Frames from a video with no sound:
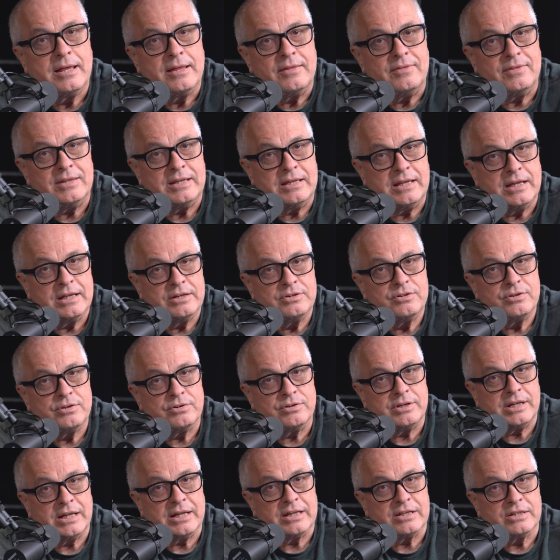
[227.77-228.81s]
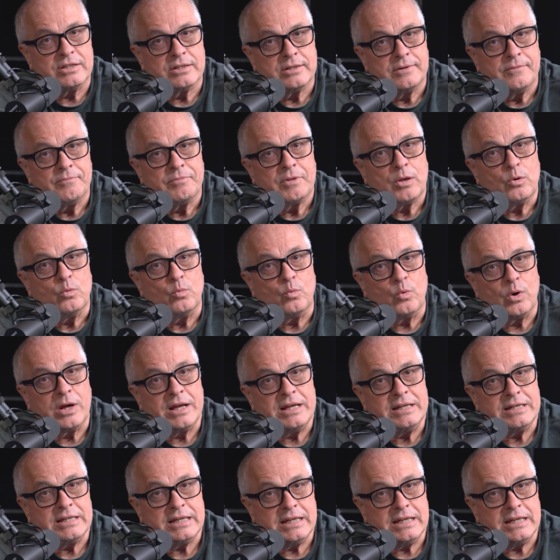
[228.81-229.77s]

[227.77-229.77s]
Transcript: the internet right